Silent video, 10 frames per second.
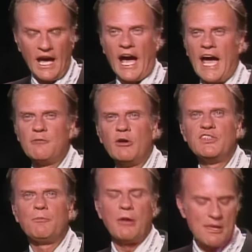And
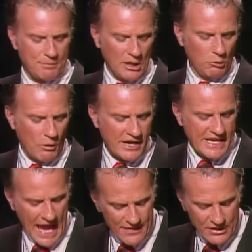when the people were
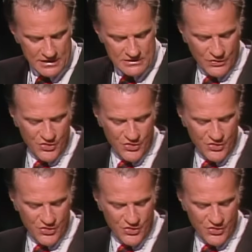gathered